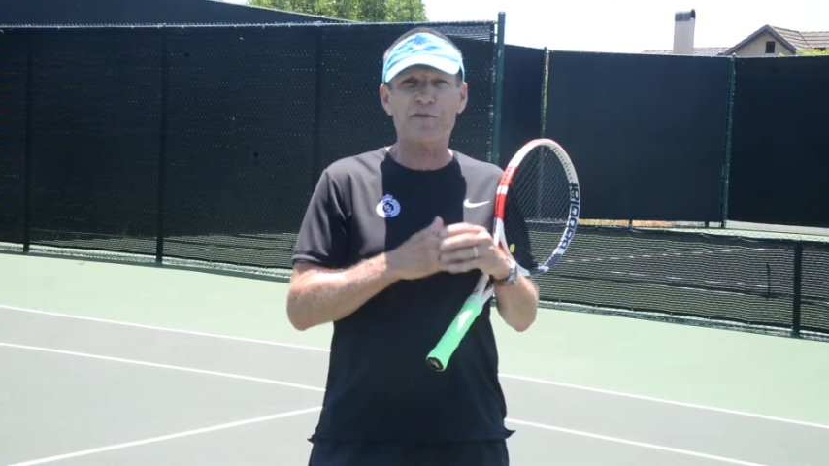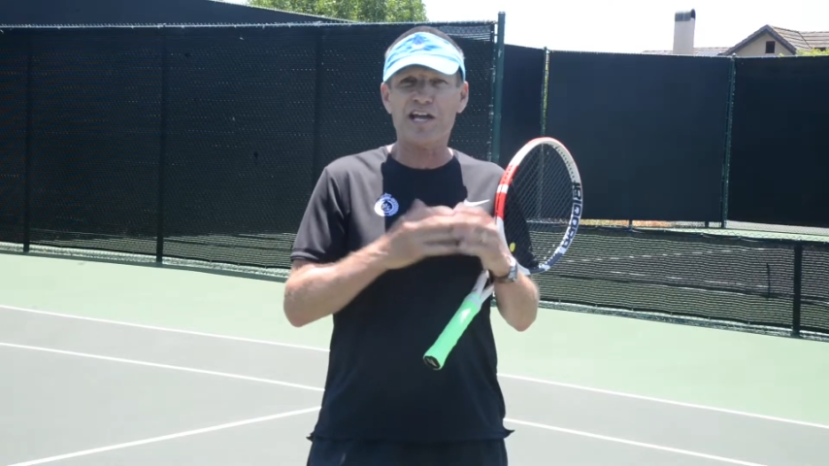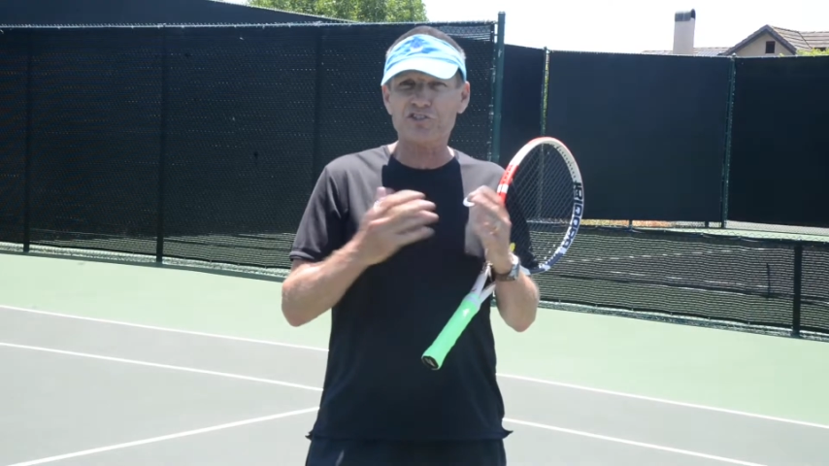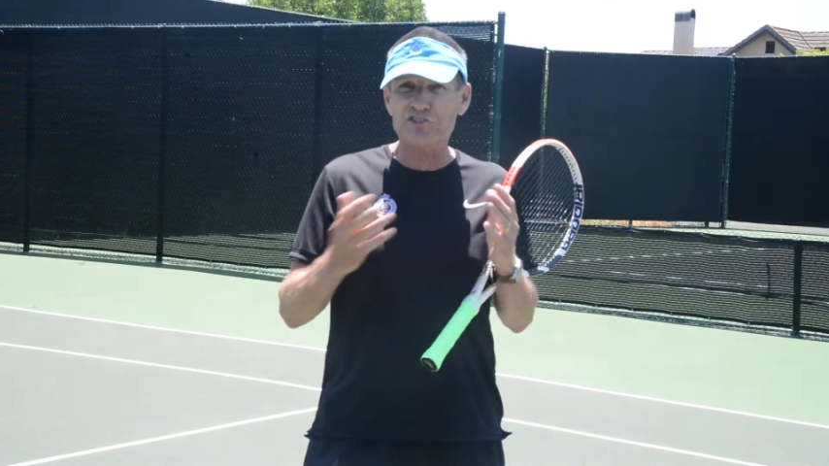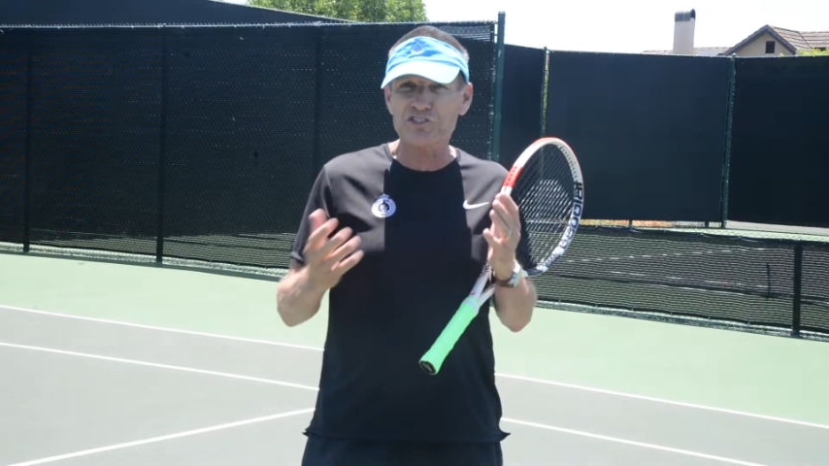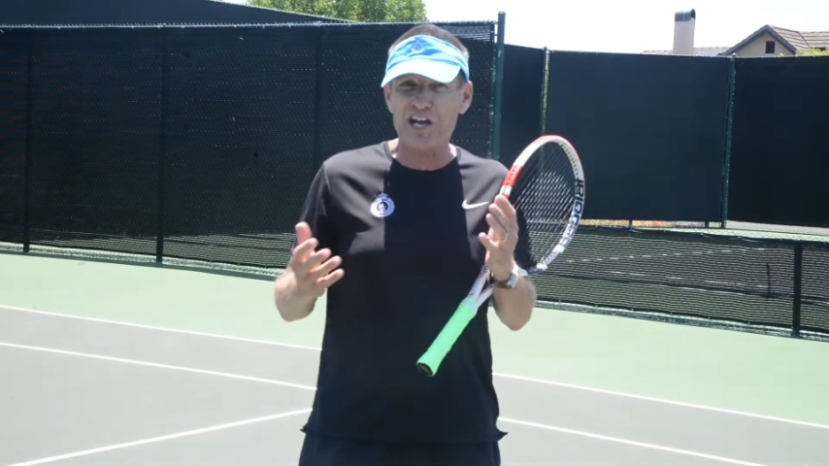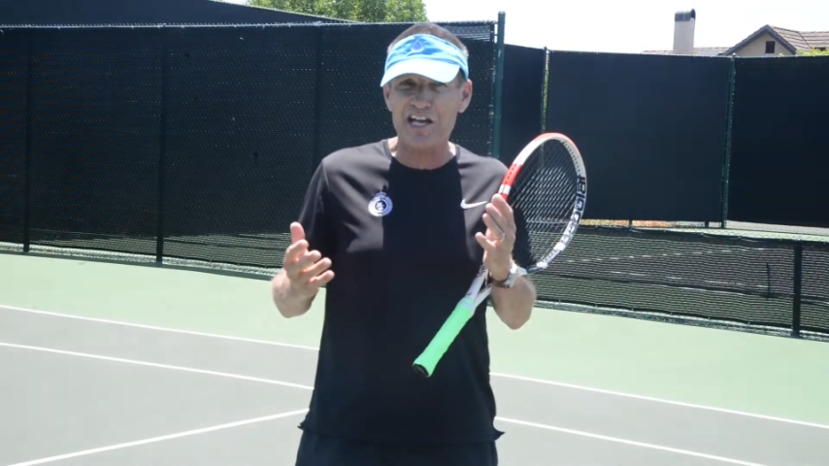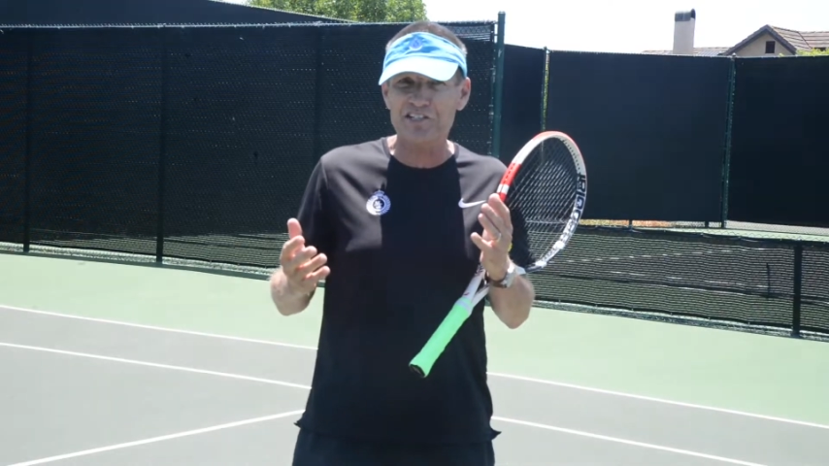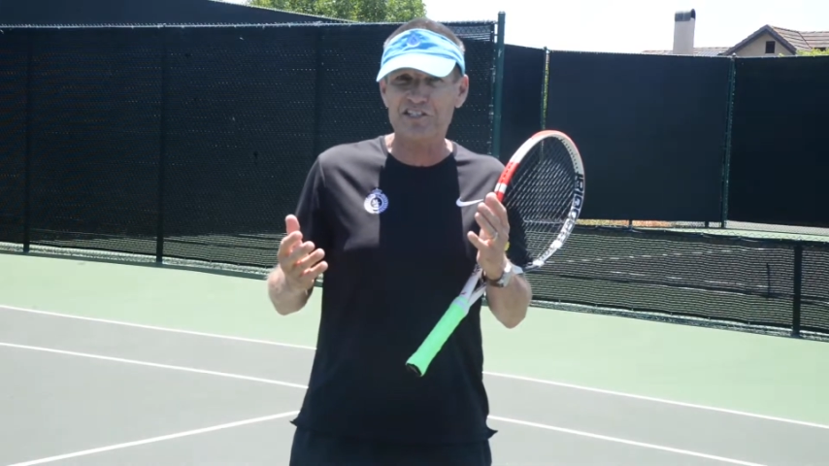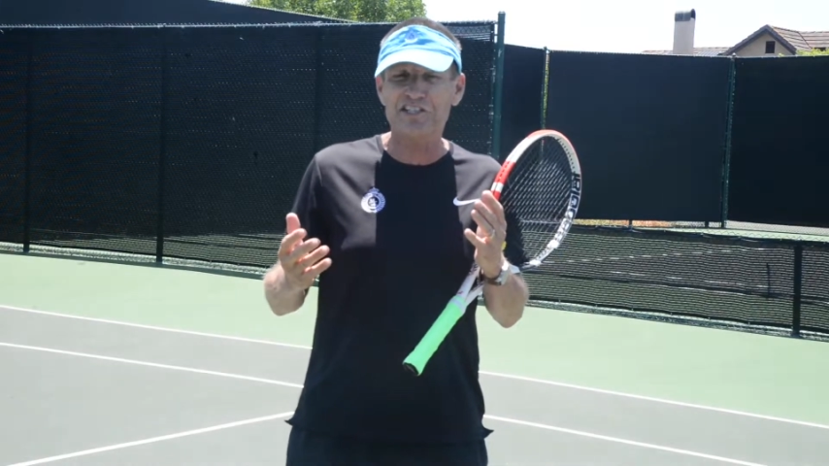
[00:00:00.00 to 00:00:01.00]

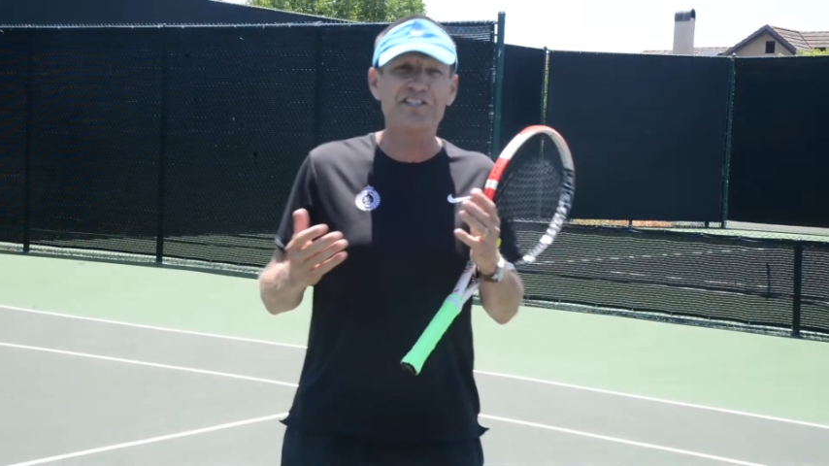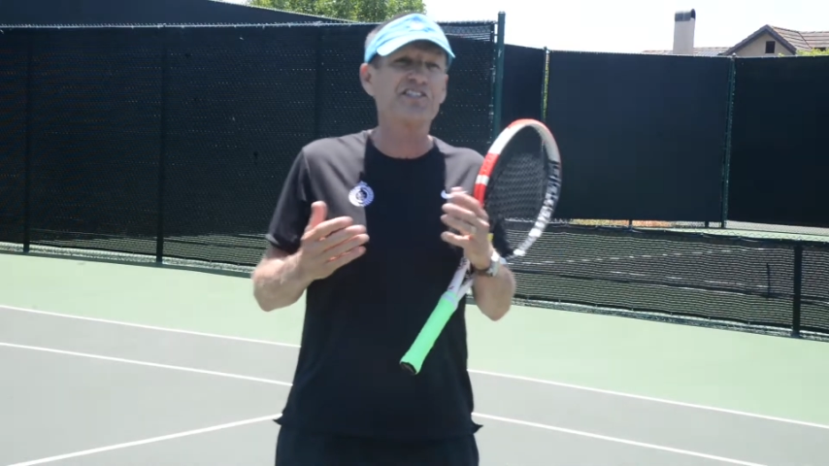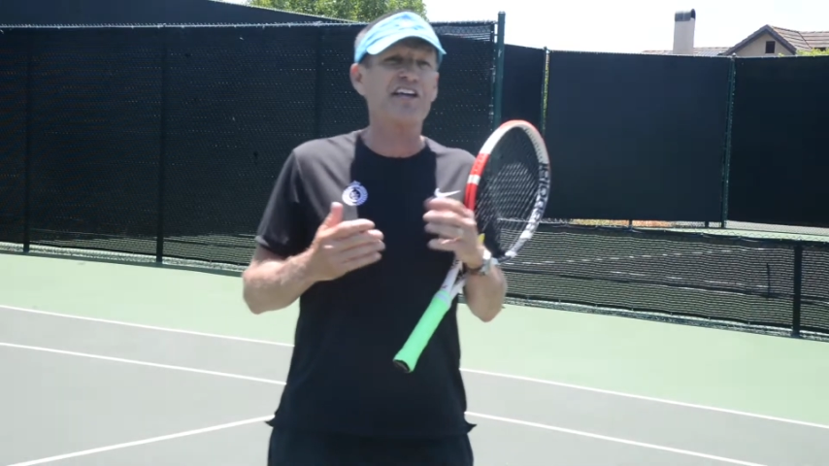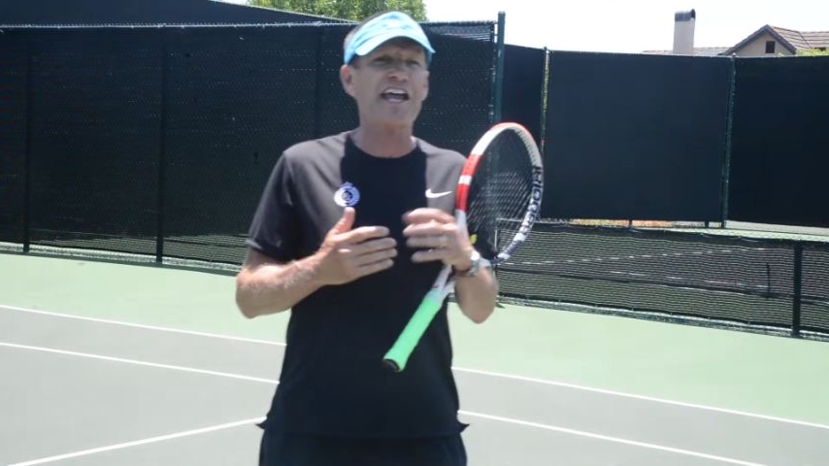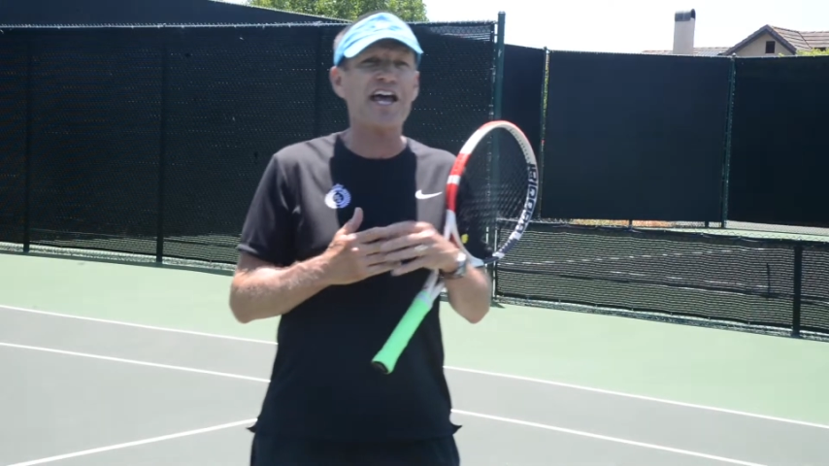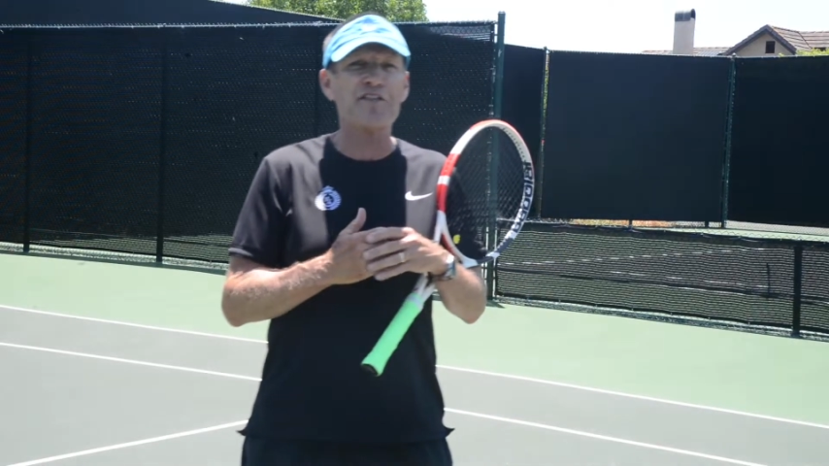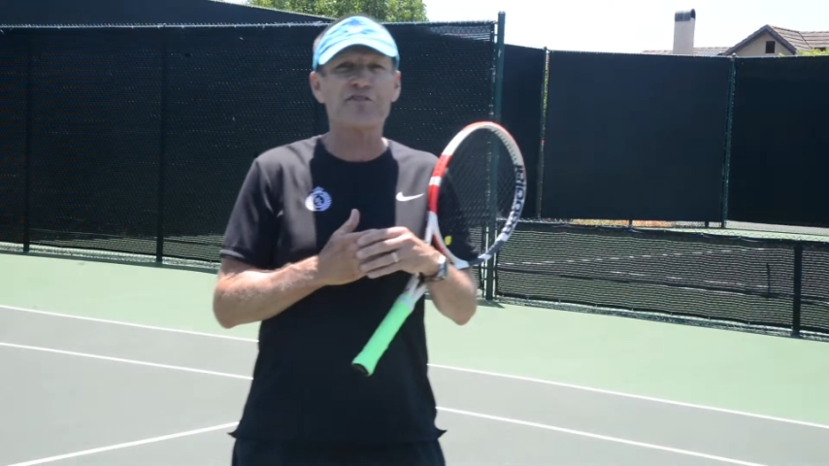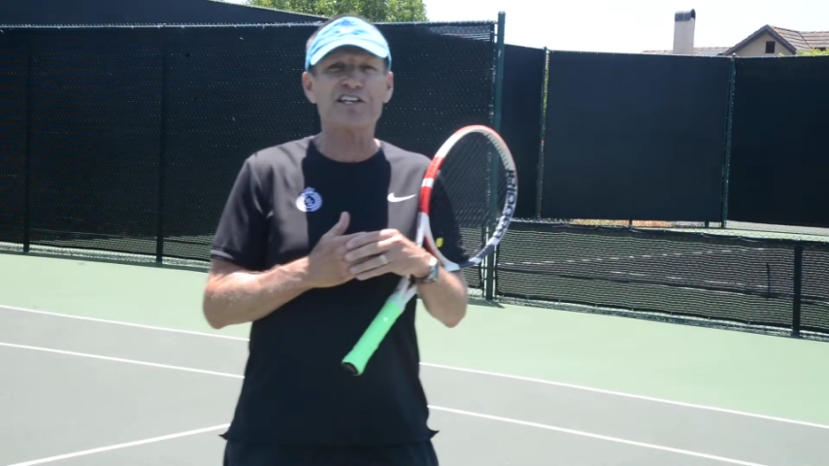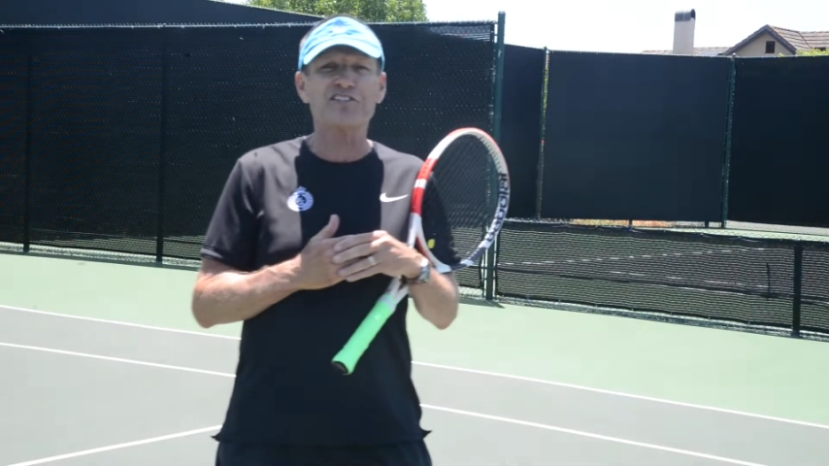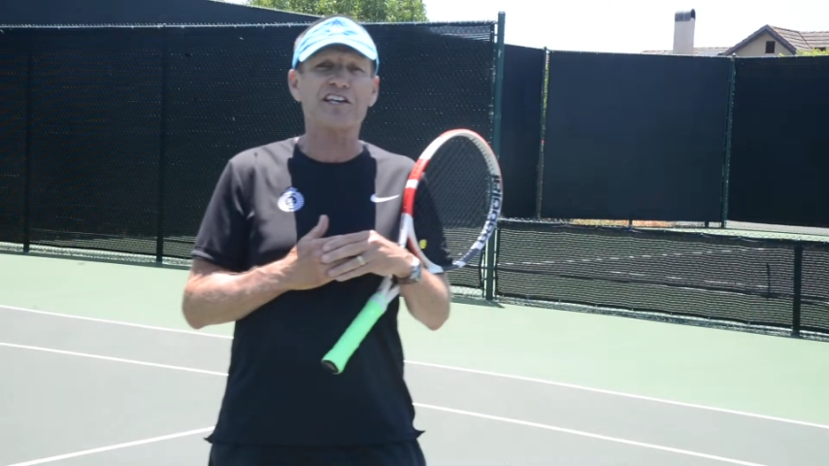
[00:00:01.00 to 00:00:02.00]
exercises and
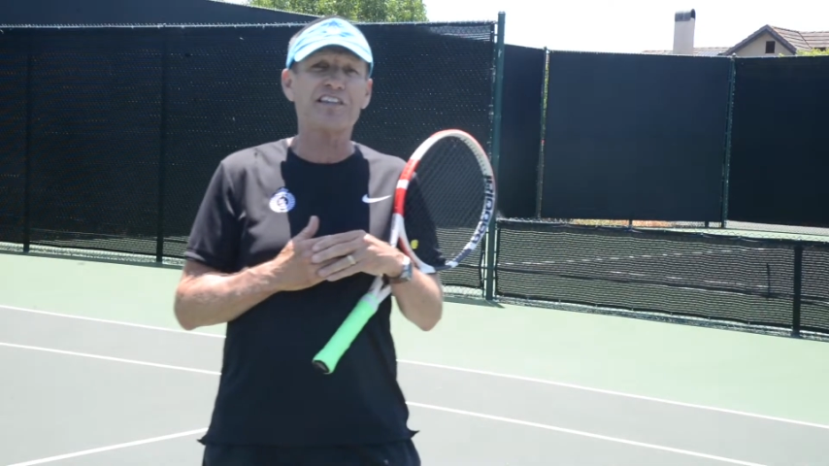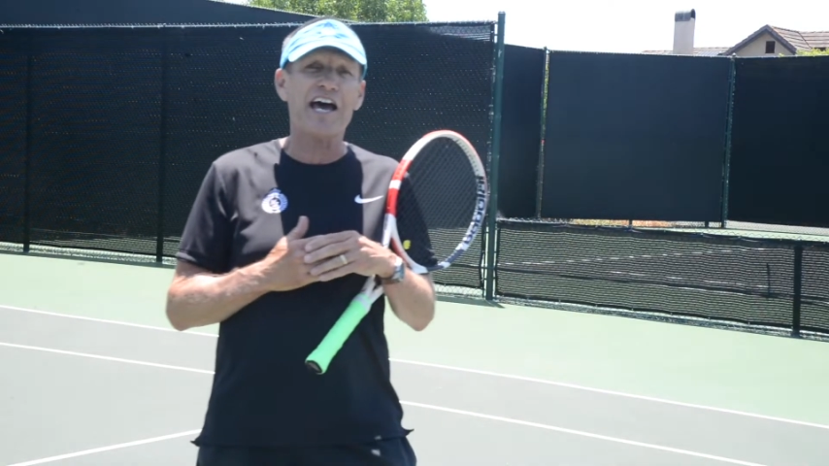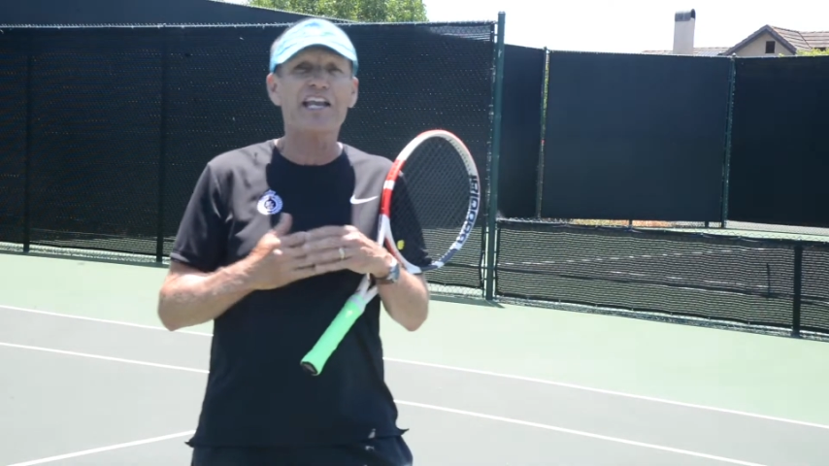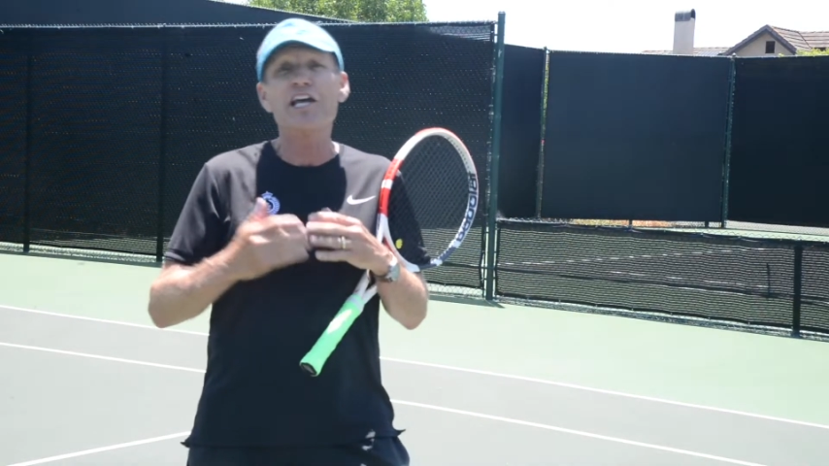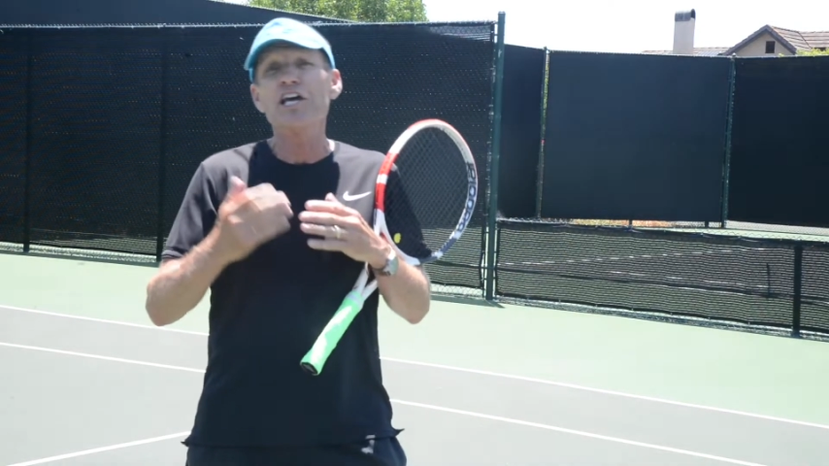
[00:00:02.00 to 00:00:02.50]
things like that.